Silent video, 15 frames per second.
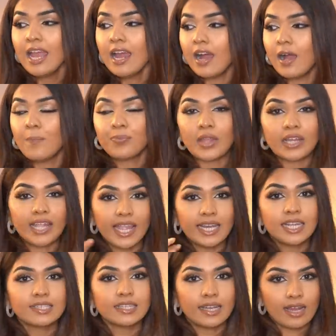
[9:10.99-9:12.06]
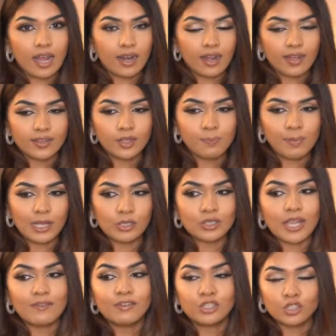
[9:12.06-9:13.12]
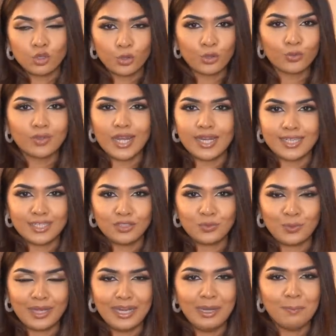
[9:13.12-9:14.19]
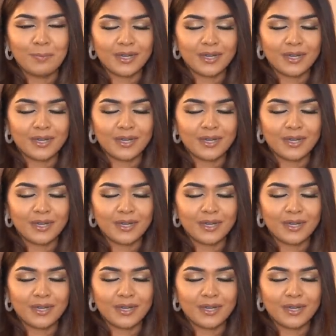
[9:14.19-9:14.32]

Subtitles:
Again, it's in another pouch. I will show you that as well.